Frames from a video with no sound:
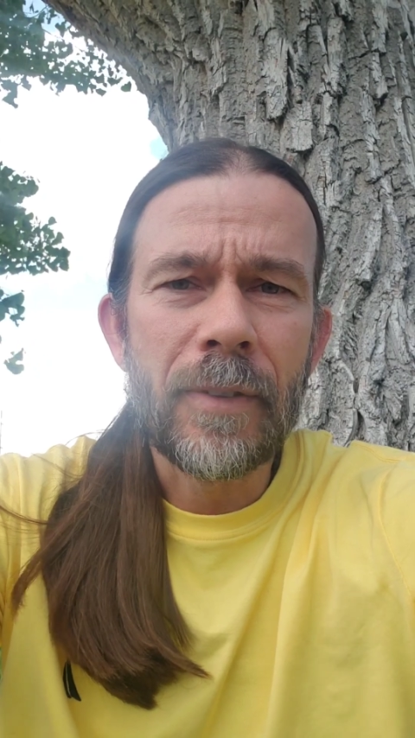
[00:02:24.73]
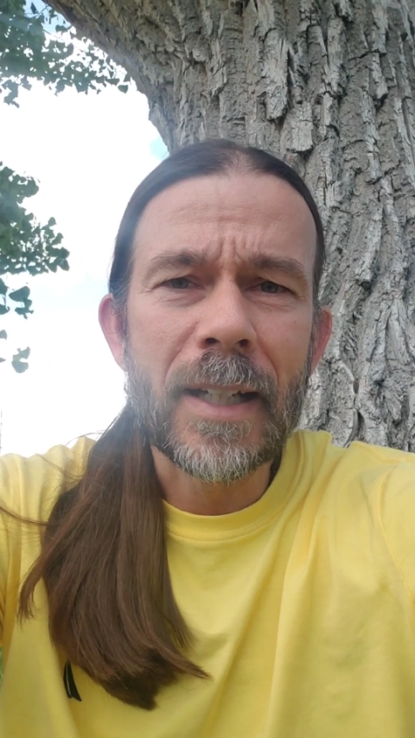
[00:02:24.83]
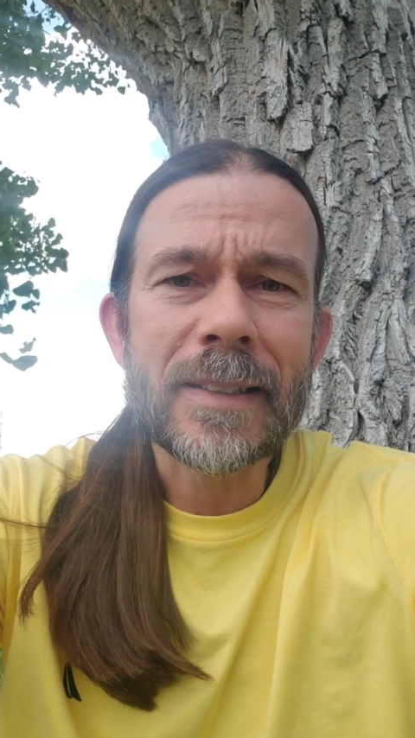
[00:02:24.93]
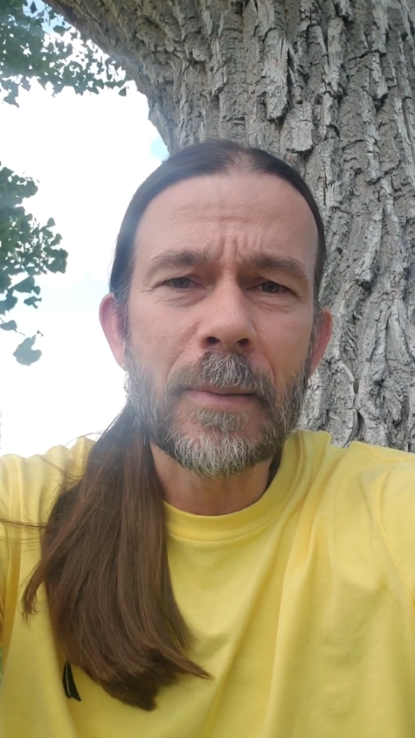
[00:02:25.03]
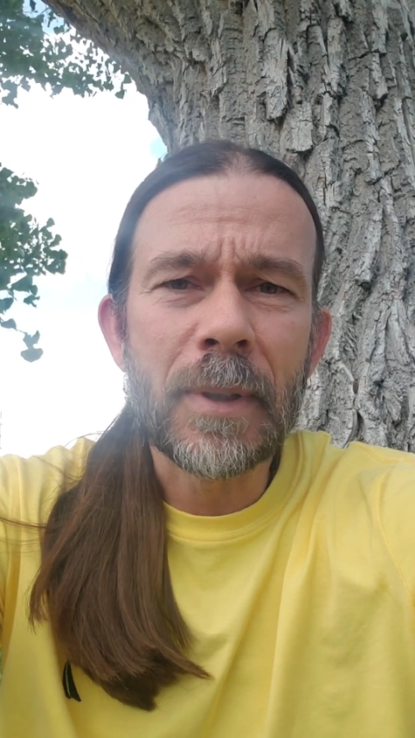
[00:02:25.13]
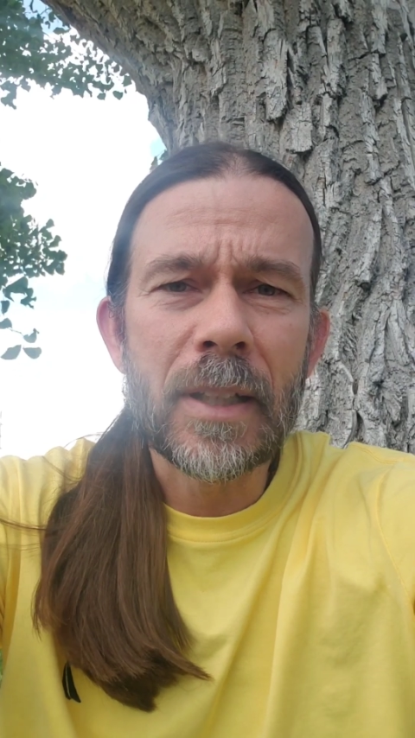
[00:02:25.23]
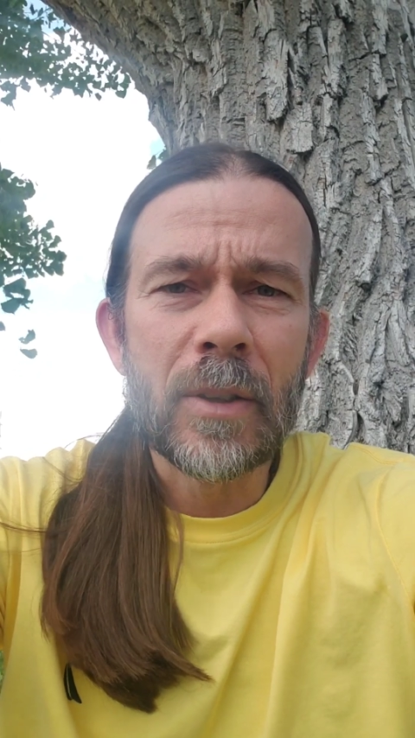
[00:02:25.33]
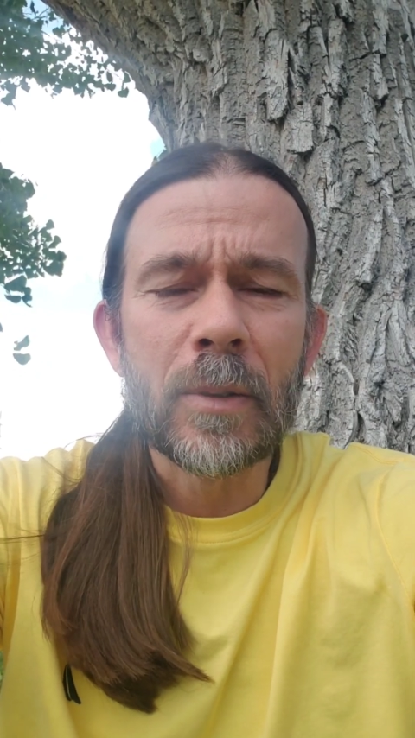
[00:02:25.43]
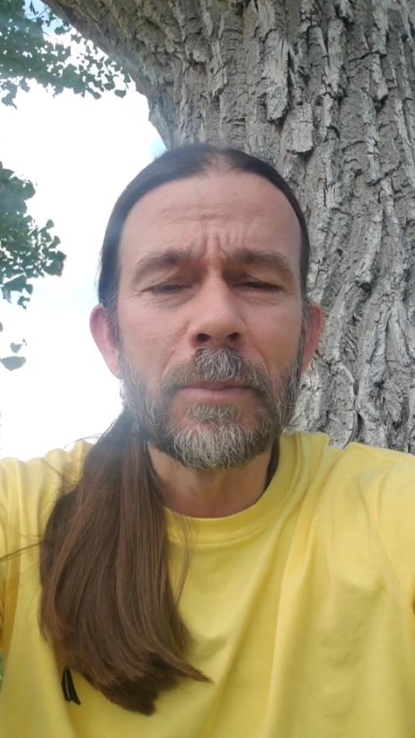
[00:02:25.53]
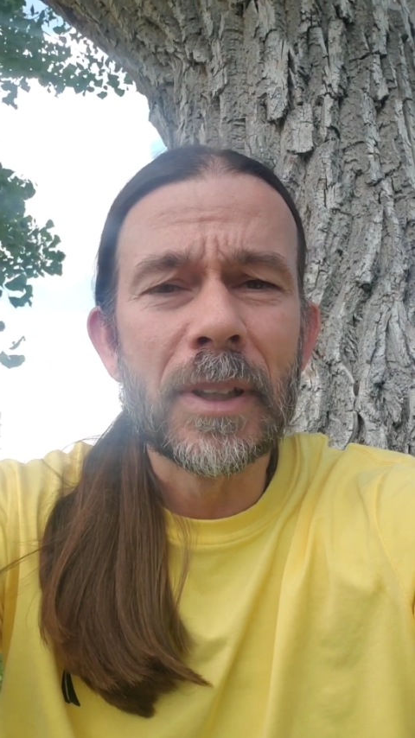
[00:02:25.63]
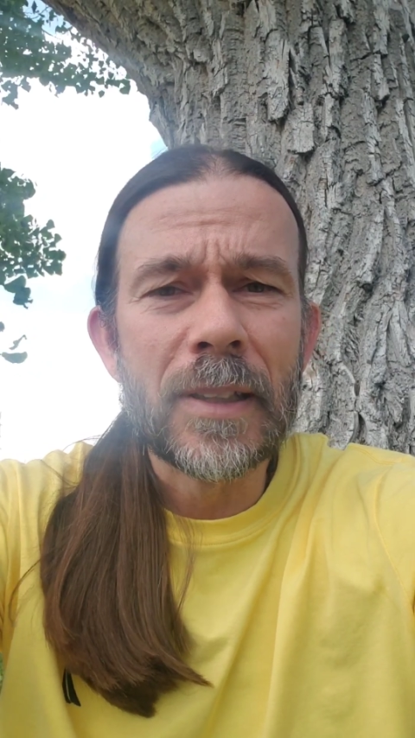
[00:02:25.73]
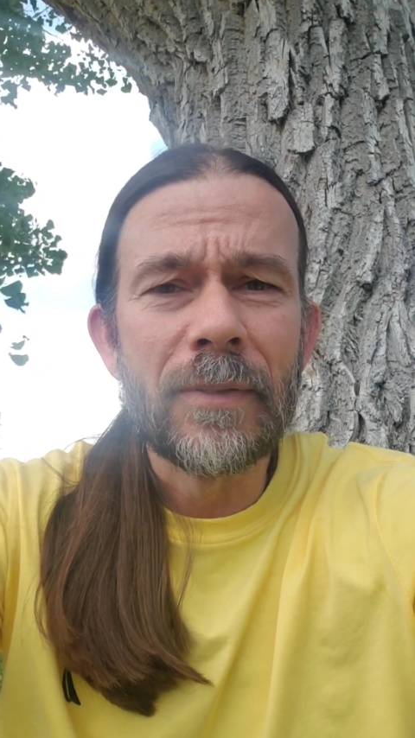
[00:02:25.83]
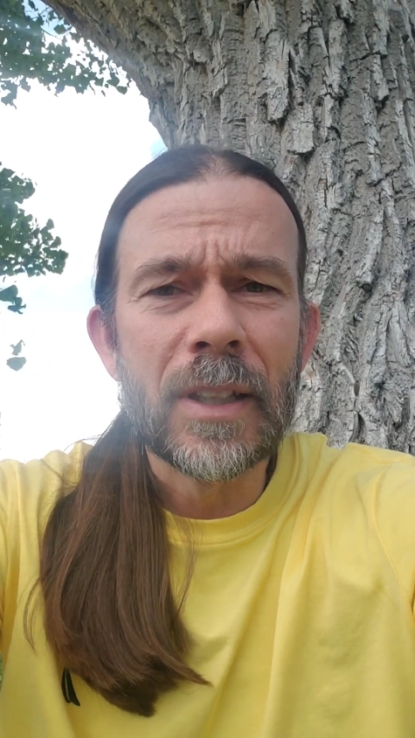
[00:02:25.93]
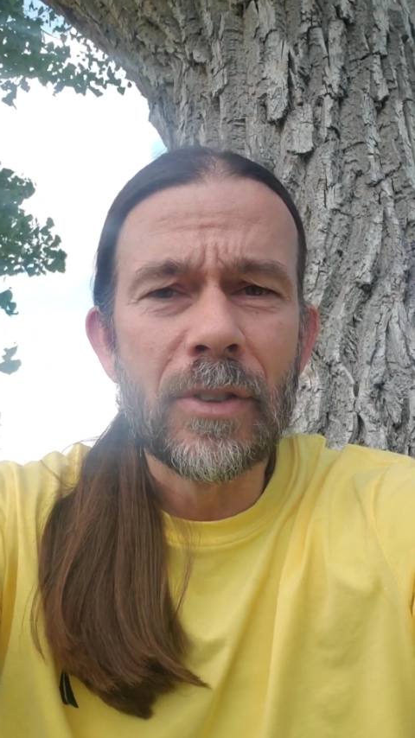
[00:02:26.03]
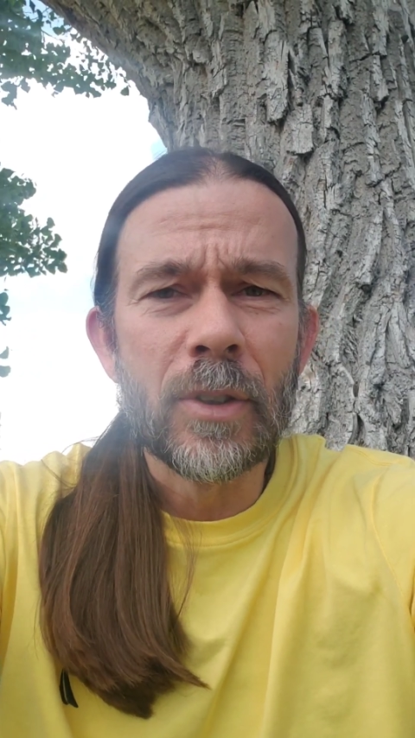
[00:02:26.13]
Find somebody who can
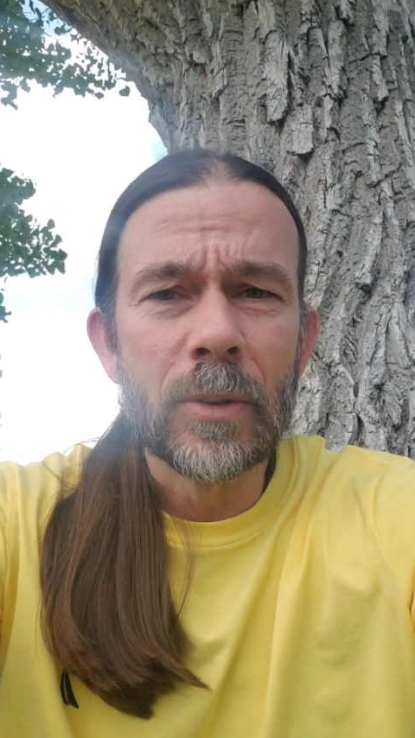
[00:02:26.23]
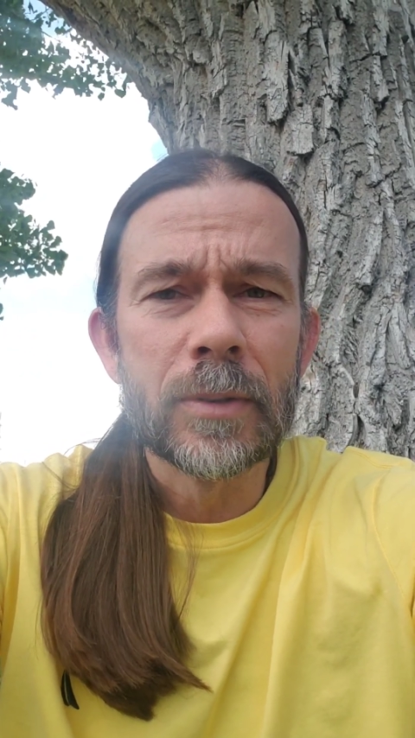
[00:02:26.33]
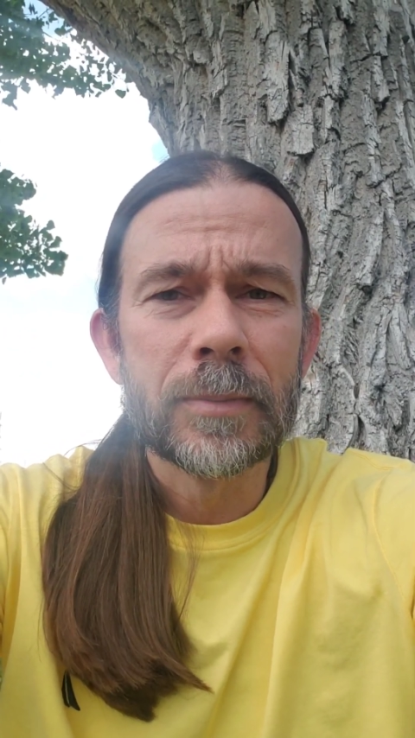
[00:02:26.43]
believe in you